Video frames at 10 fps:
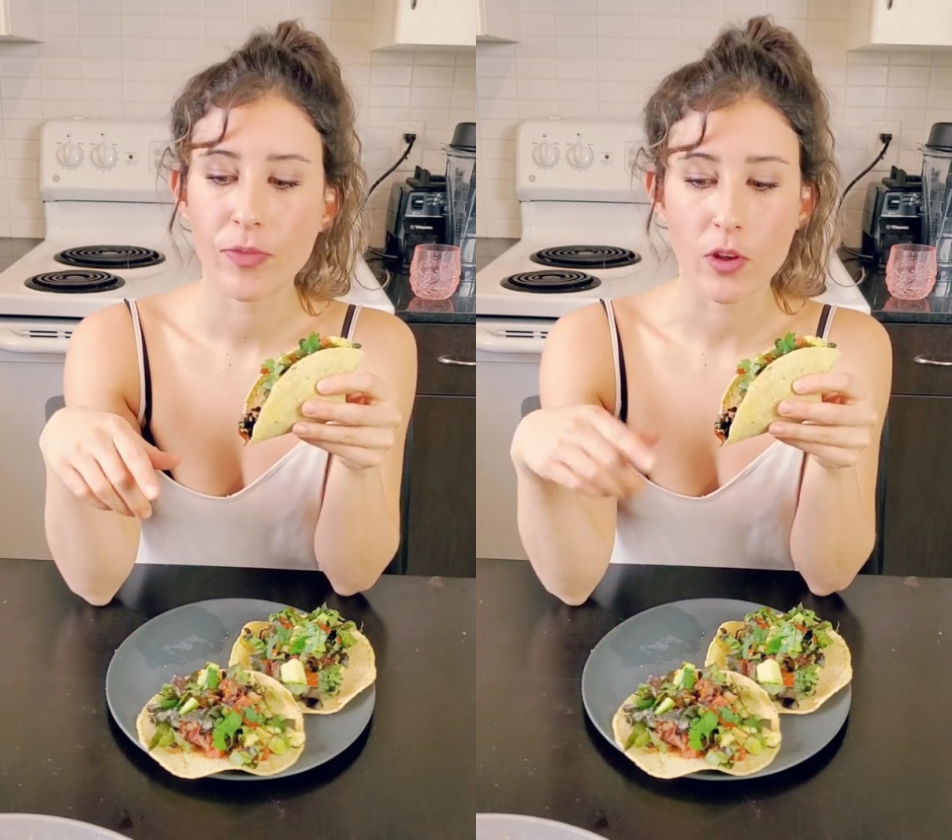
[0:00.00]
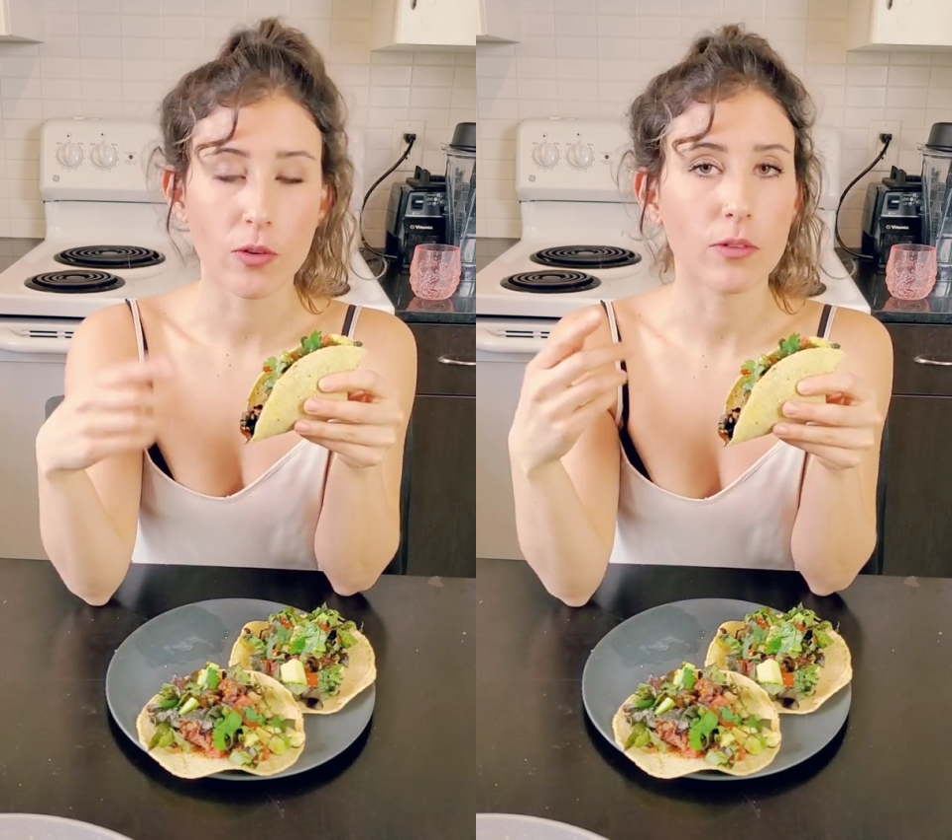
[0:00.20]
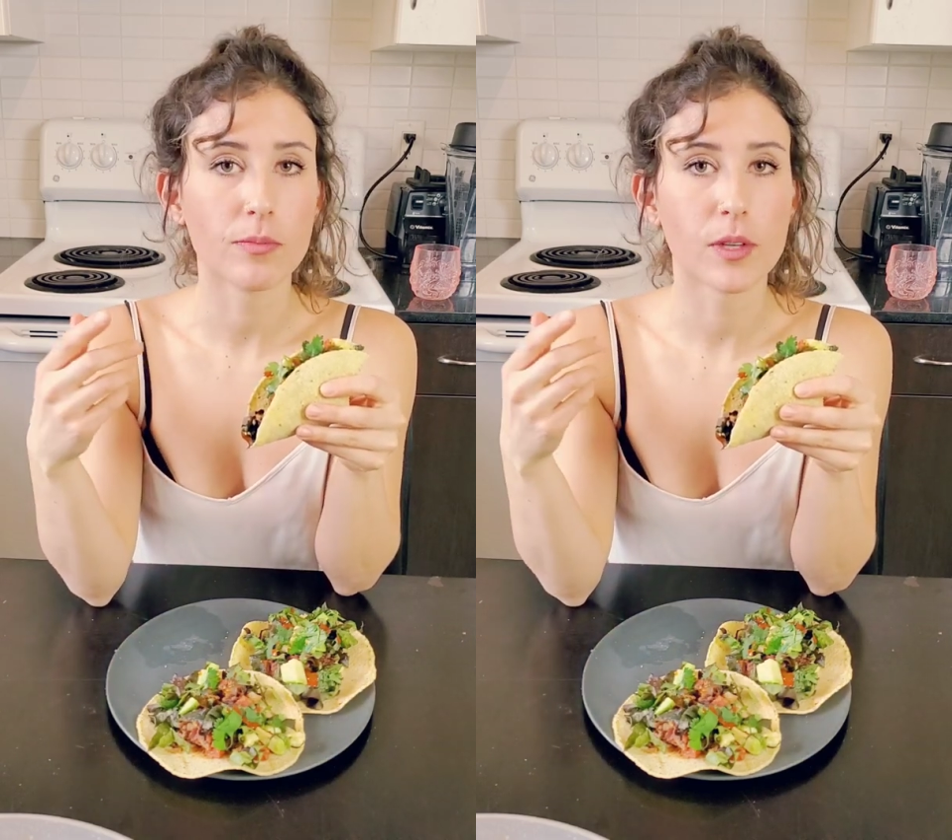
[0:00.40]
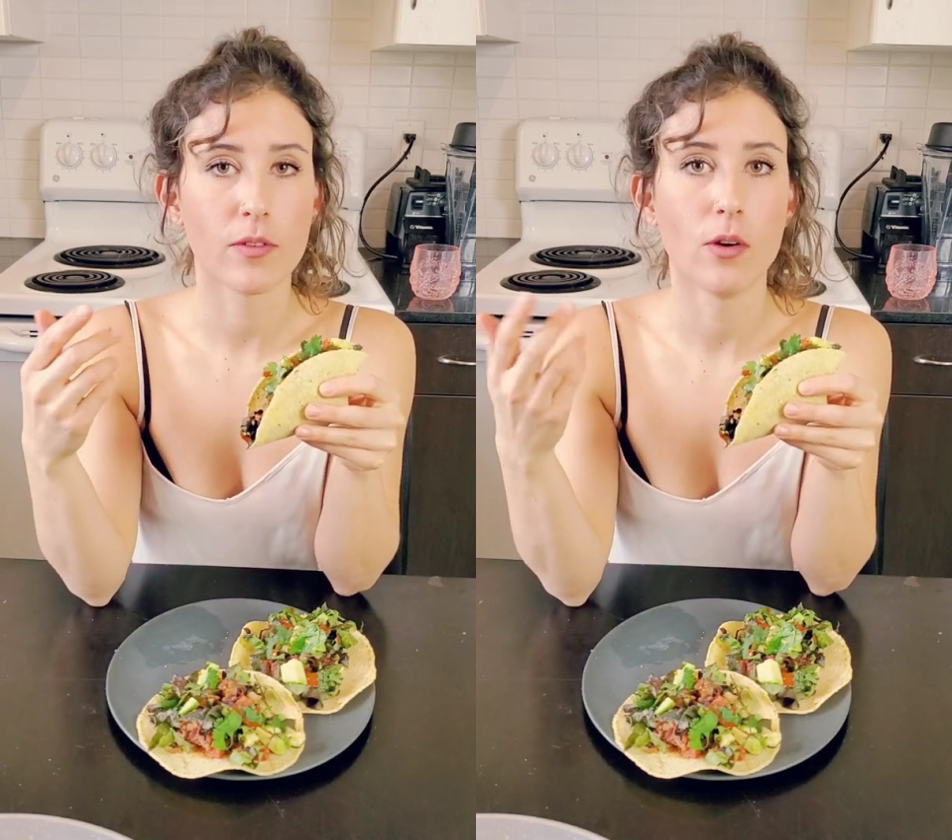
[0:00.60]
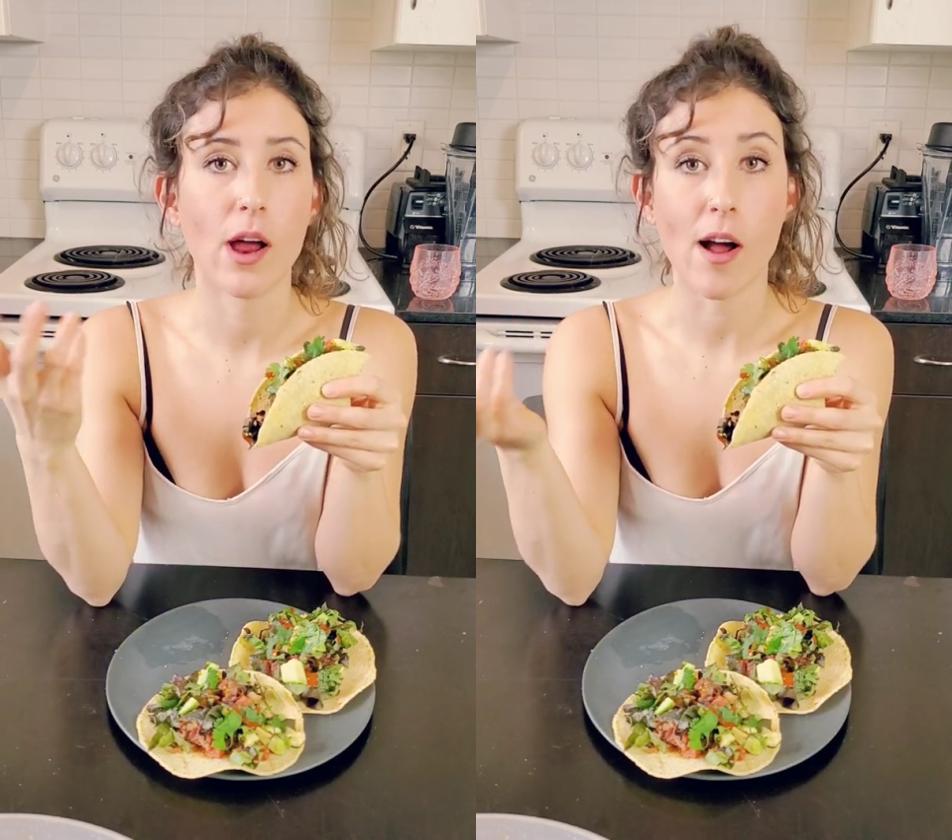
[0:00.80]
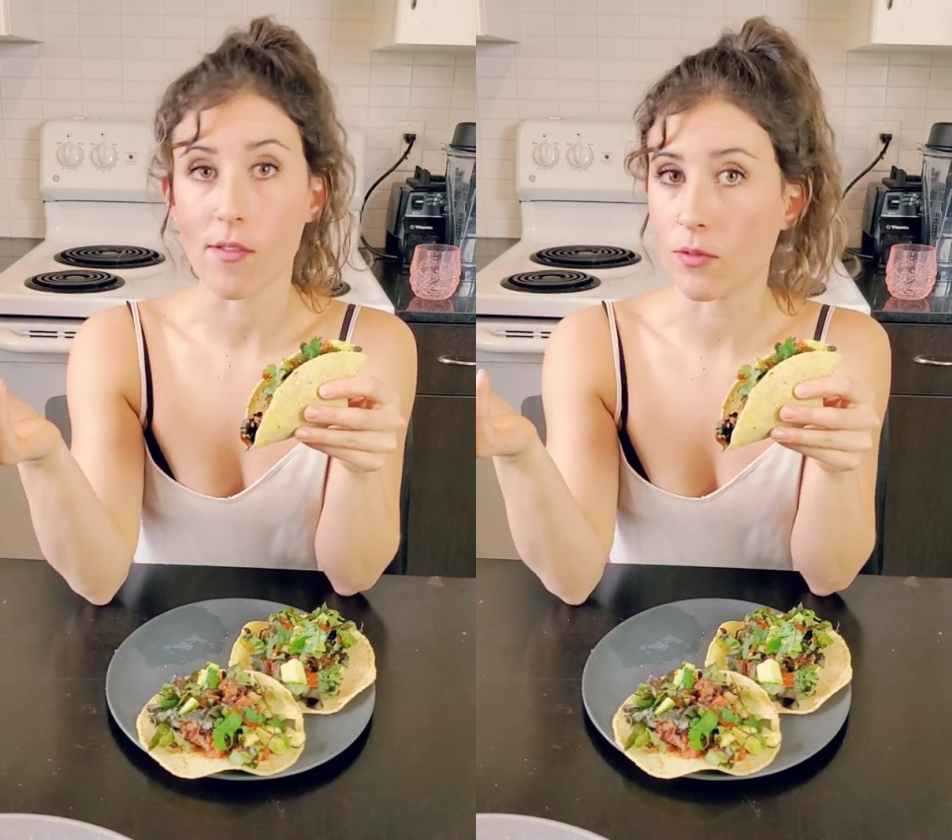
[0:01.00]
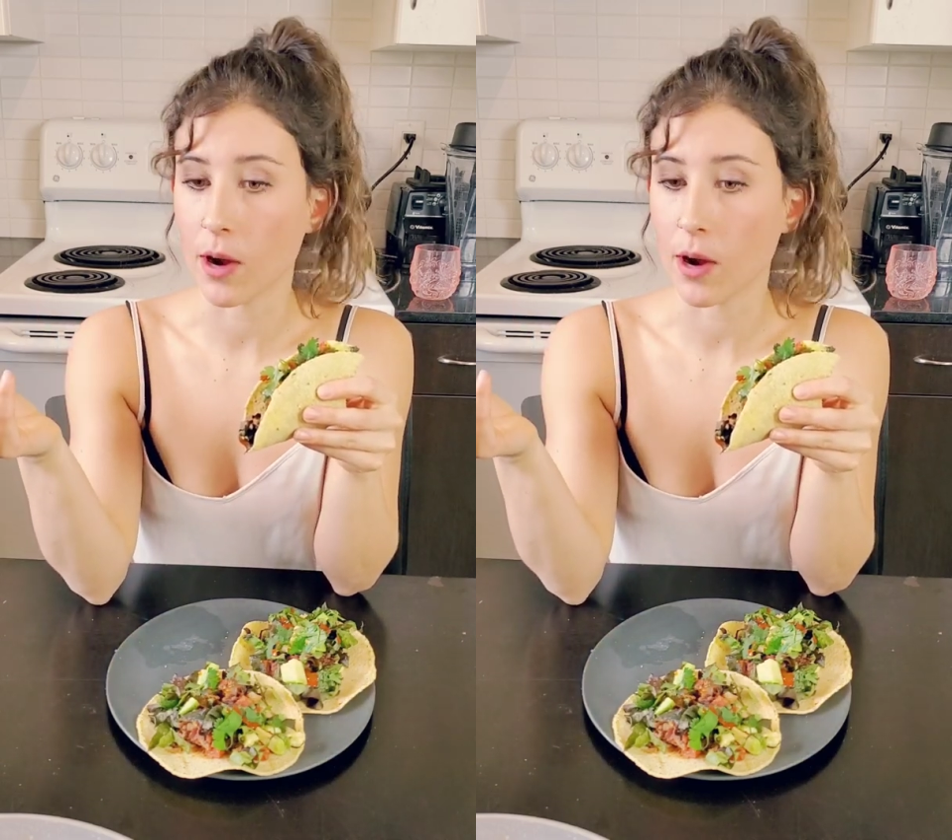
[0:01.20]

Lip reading: if you don't have